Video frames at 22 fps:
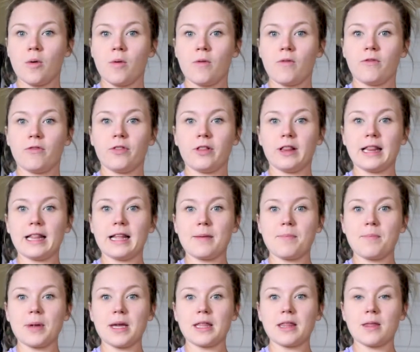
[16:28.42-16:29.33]

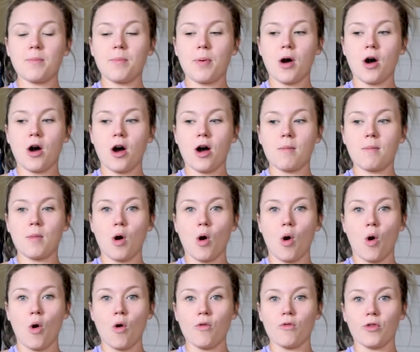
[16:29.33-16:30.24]
flipping the palm
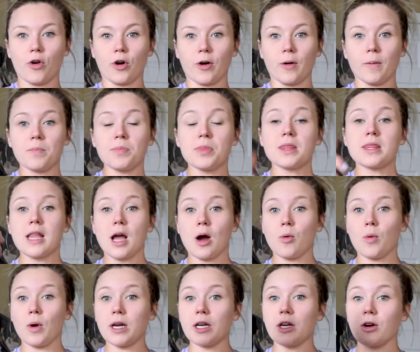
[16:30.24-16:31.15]
over.
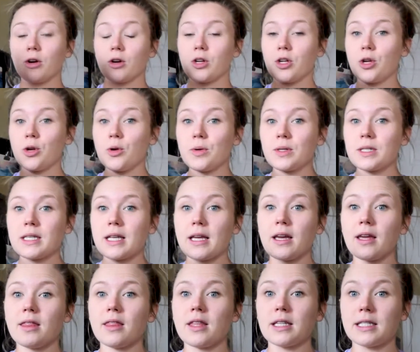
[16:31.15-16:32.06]
Now, when you're
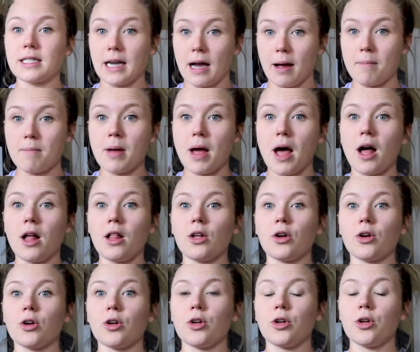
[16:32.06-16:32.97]
using the dumbbell
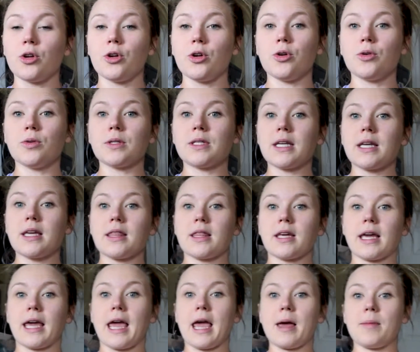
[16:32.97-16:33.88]
or you're using
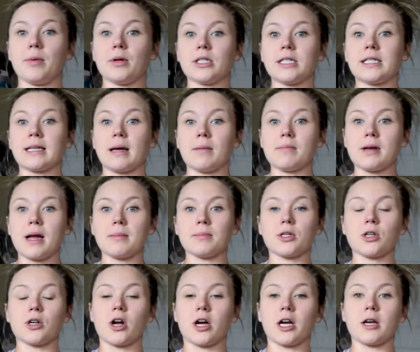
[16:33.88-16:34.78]
the cable,
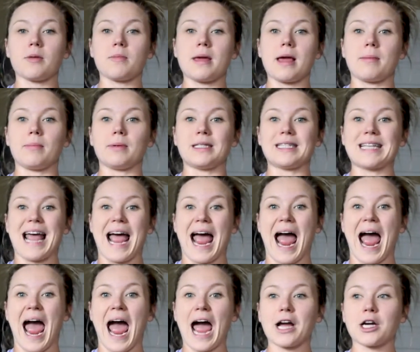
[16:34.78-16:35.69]
sometimes you're not going to be able to
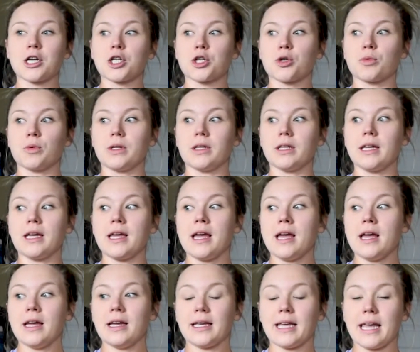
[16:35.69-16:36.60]
actually
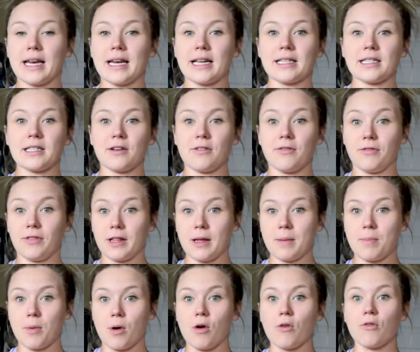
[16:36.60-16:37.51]
get it to
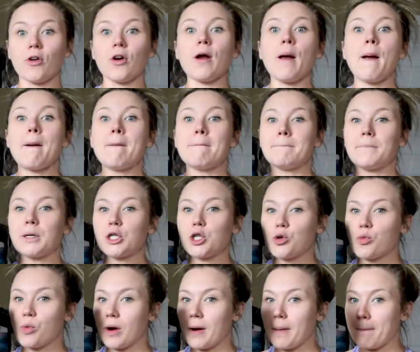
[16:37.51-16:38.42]
flip over, but
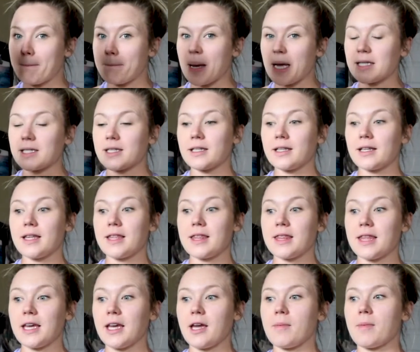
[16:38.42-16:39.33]
you want to mentally
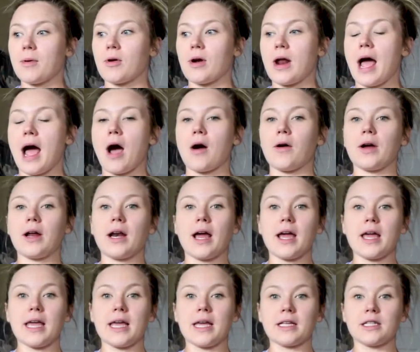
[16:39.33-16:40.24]
think about how can
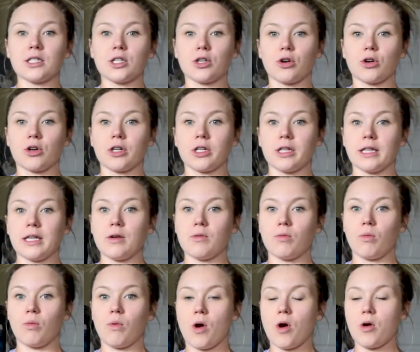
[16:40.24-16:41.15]
I
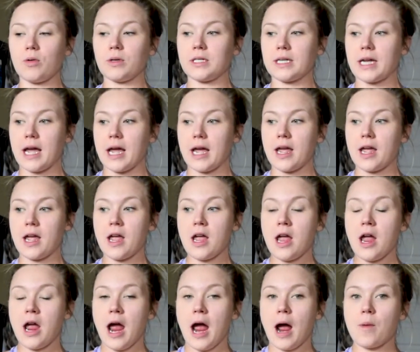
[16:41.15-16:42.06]
internally rotate.
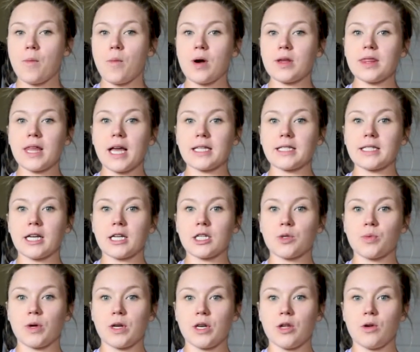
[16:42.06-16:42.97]
And what that
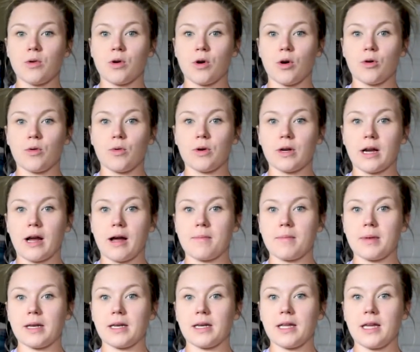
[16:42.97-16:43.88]
does when you go to
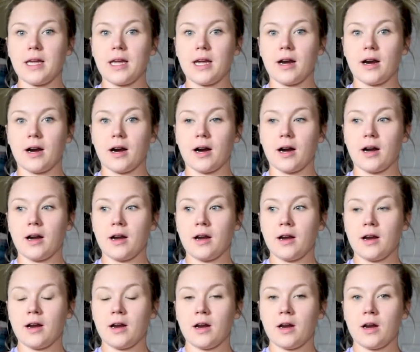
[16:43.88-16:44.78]
come in
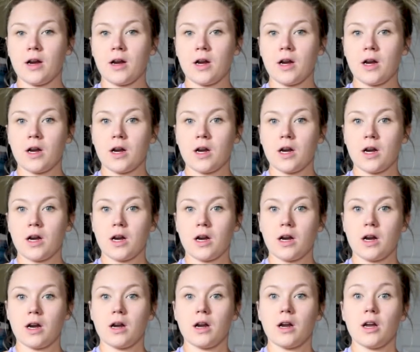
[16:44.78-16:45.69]
here,
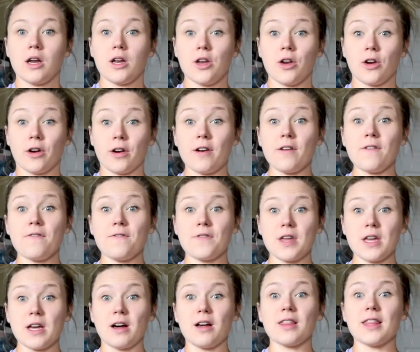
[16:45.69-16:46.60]
you're going to
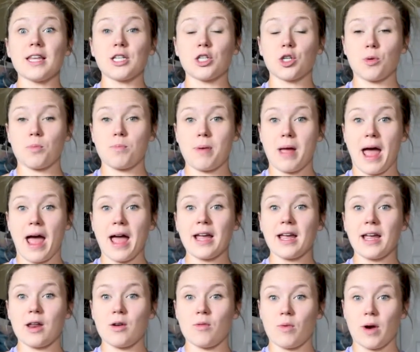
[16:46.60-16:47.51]
feel that your
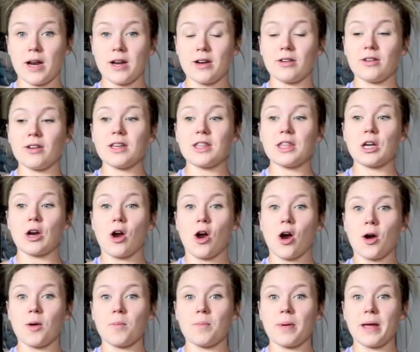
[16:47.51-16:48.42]
pec and right underneath your
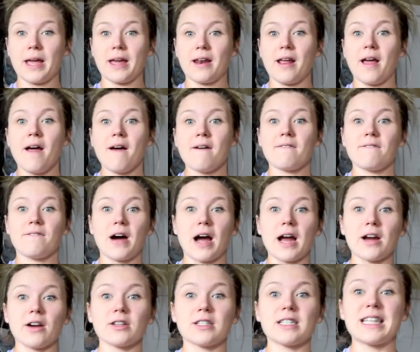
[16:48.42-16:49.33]
armpit
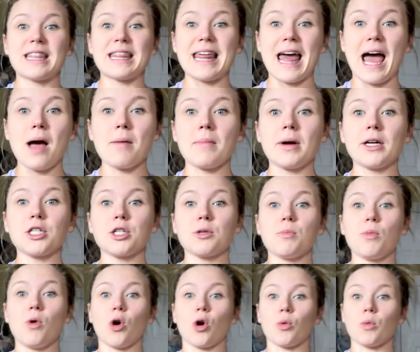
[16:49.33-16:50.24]
fires that much
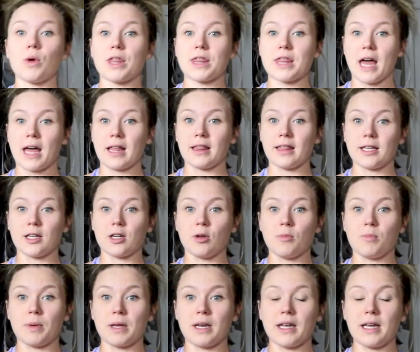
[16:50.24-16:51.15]
more with that
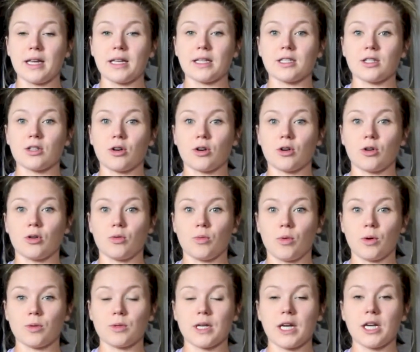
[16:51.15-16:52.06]
little bit of internal
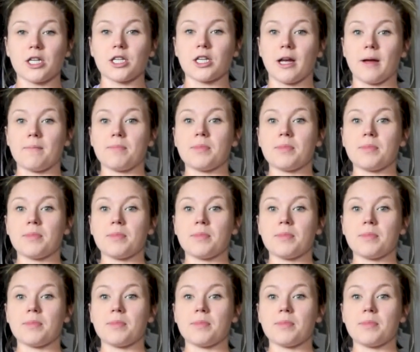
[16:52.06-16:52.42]
rotation.